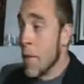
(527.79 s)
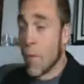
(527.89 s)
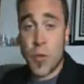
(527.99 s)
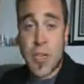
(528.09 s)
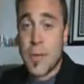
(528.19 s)

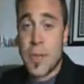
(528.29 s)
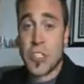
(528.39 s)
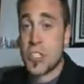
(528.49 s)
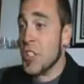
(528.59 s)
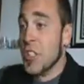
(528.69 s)
Pretty
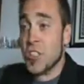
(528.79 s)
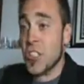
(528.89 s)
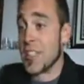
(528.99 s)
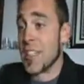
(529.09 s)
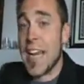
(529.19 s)
much
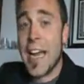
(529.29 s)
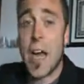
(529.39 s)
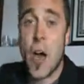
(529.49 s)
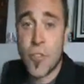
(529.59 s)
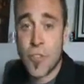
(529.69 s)
just laid
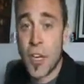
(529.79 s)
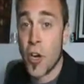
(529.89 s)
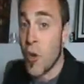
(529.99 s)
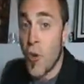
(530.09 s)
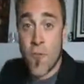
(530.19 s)
out
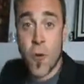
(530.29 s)
there